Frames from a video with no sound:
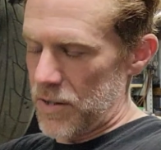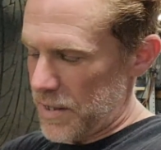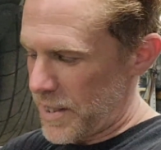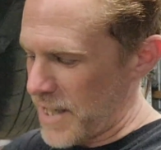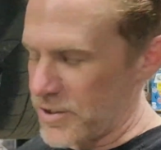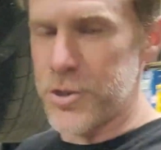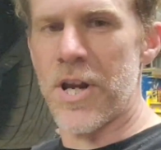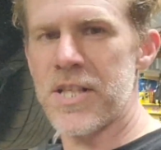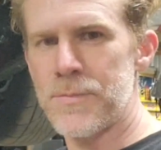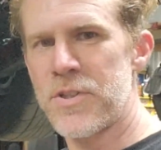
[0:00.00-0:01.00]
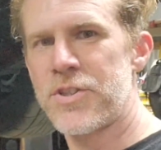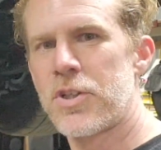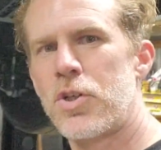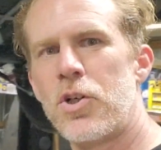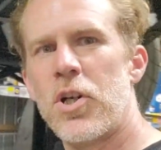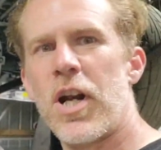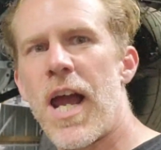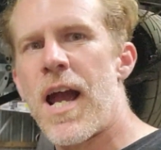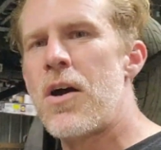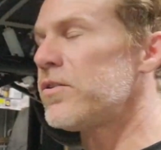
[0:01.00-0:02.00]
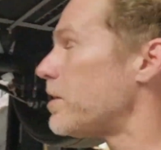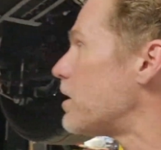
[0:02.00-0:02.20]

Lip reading: got the transmission cooler out.